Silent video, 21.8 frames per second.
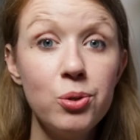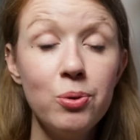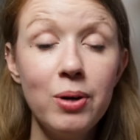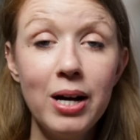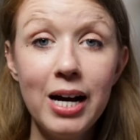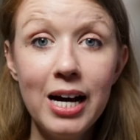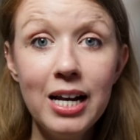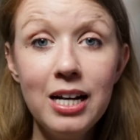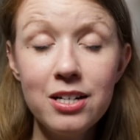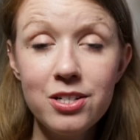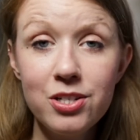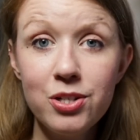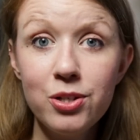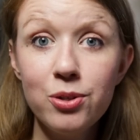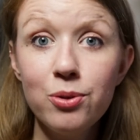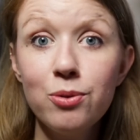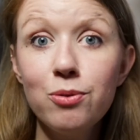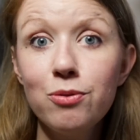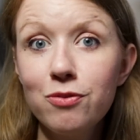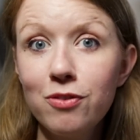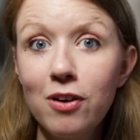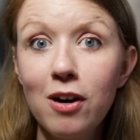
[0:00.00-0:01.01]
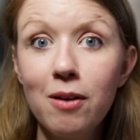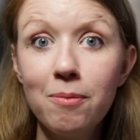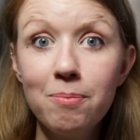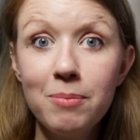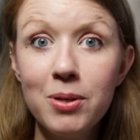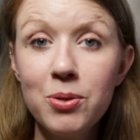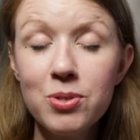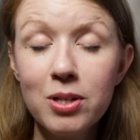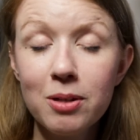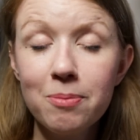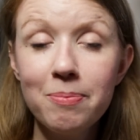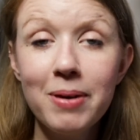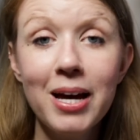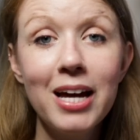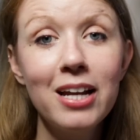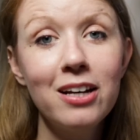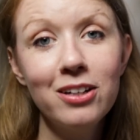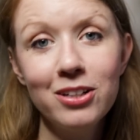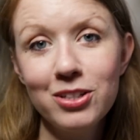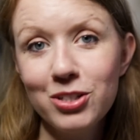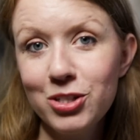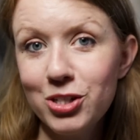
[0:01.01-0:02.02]
to edit to from Music
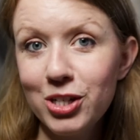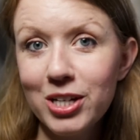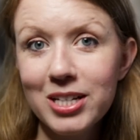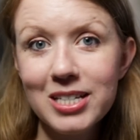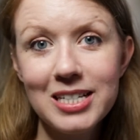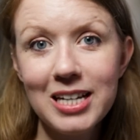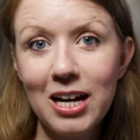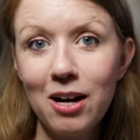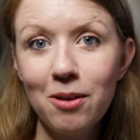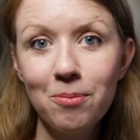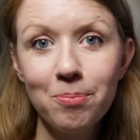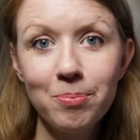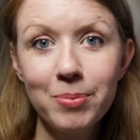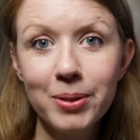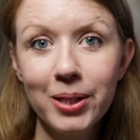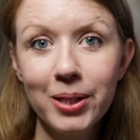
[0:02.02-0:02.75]
Bed just down